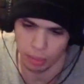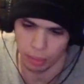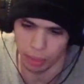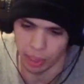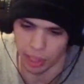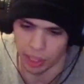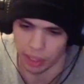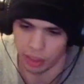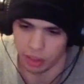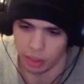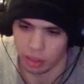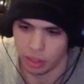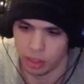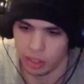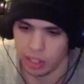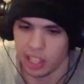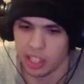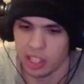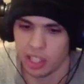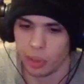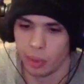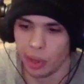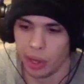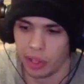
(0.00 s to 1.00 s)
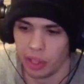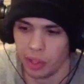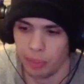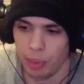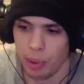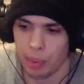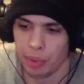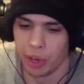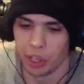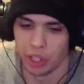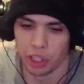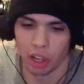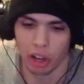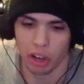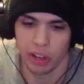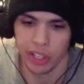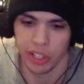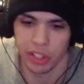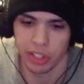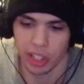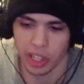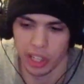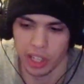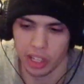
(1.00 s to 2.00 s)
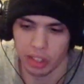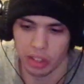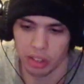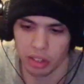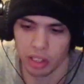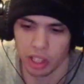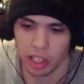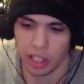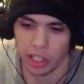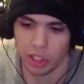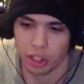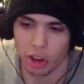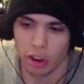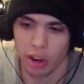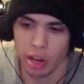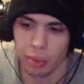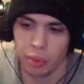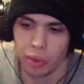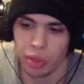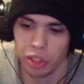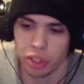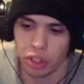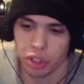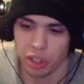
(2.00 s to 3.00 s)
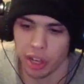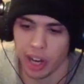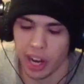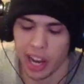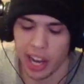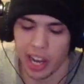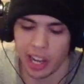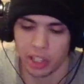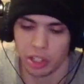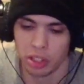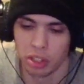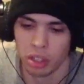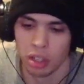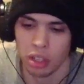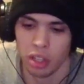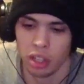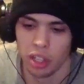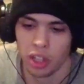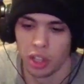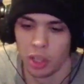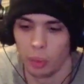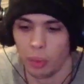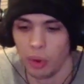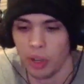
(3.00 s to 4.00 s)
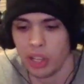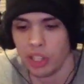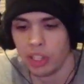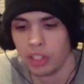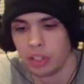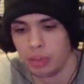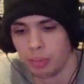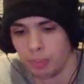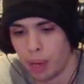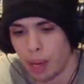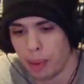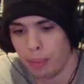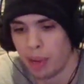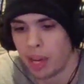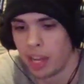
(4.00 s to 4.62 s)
But that's the way. Remember, Atari sucked. The Atari one's trash. The one that's by